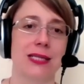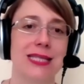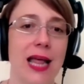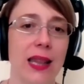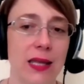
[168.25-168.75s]

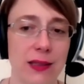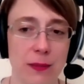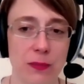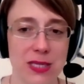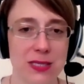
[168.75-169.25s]
telling
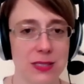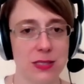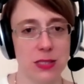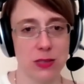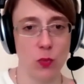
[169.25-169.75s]
them this
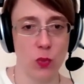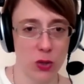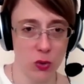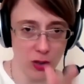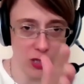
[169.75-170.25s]
is what
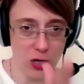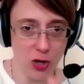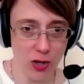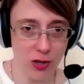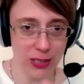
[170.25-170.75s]
you are
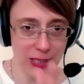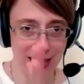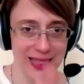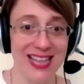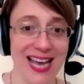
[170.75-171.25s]
learning
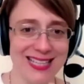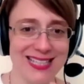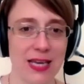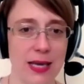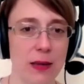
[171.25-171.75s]
at that
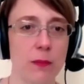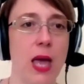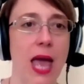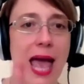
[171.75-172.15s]
time.